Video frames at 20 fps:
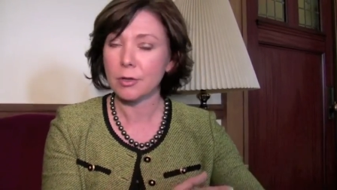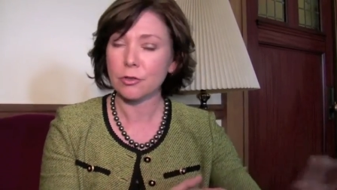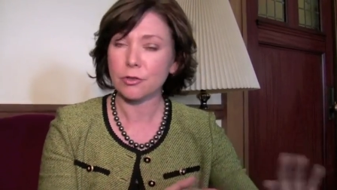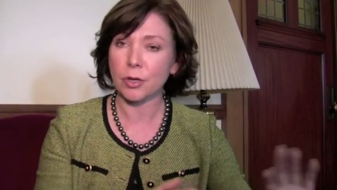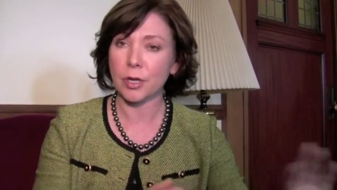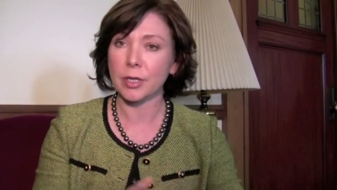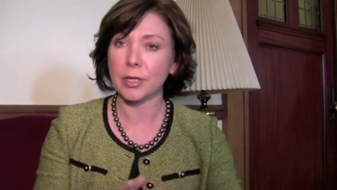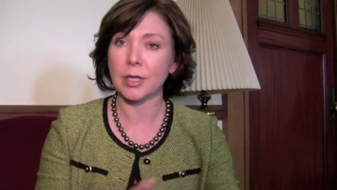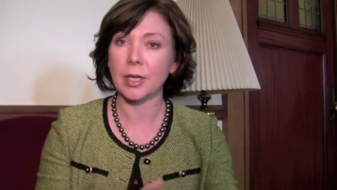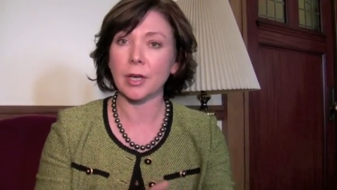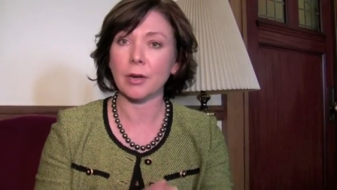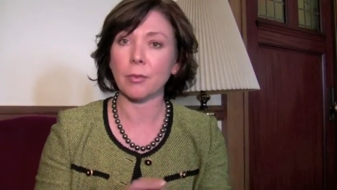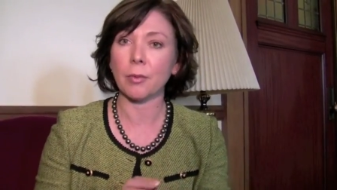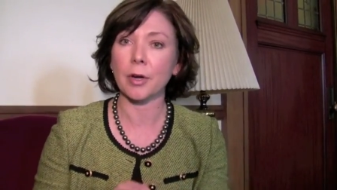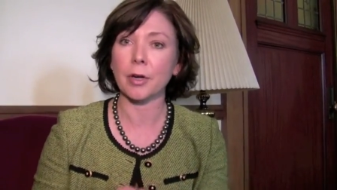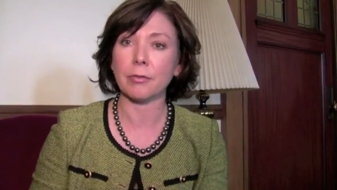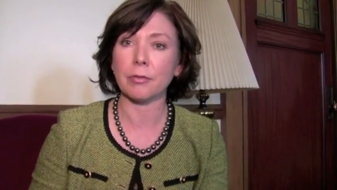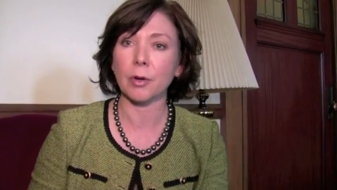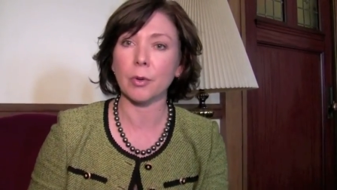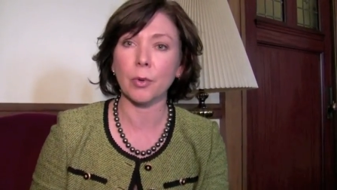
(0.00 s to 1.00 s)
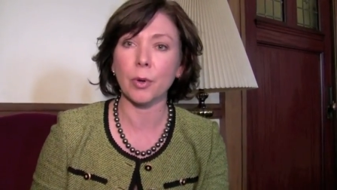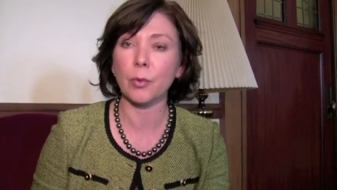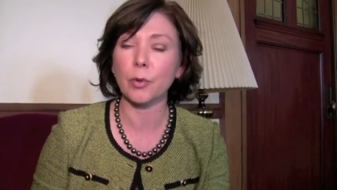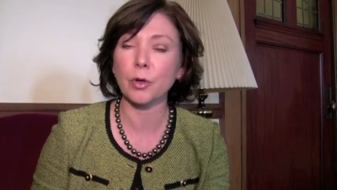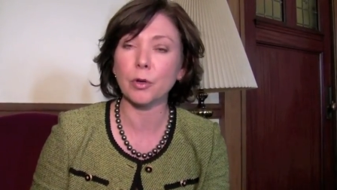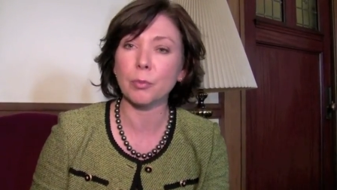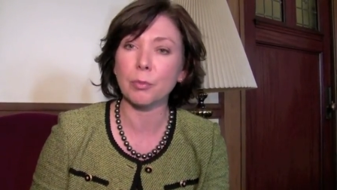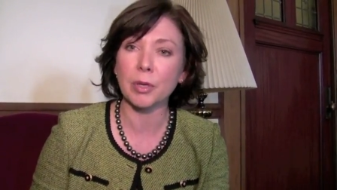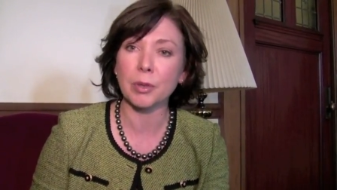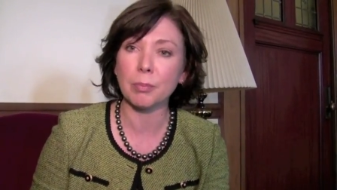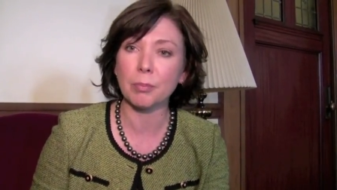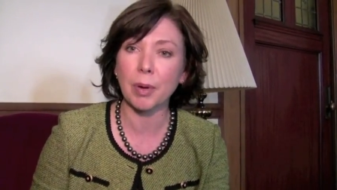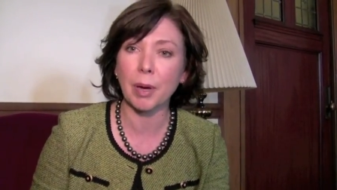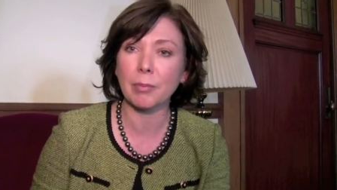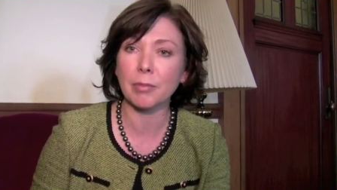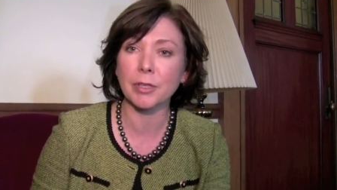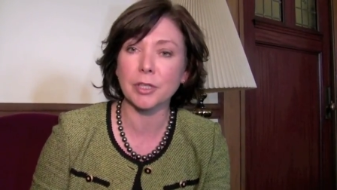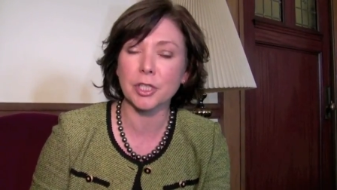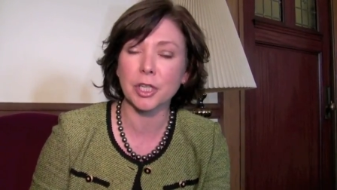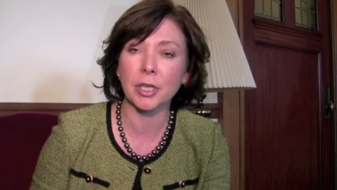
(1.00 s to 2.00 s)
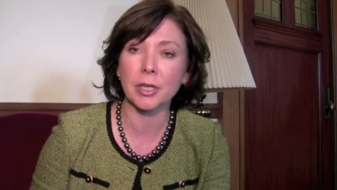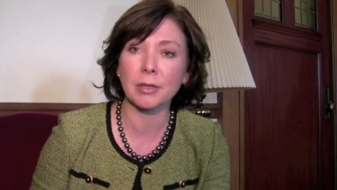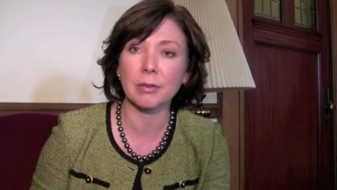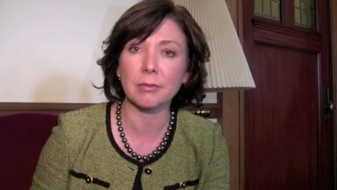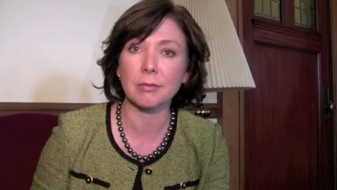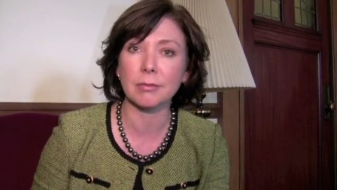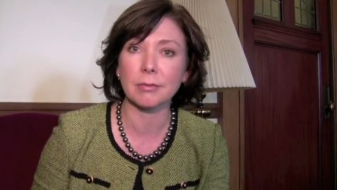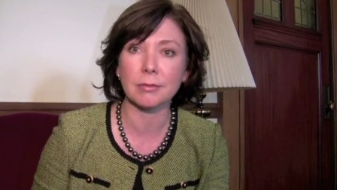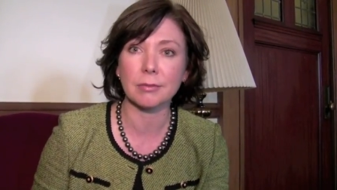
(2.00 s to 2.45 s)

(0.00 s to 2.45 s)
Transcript: trying to get rid of it, we wouldn't be publishing it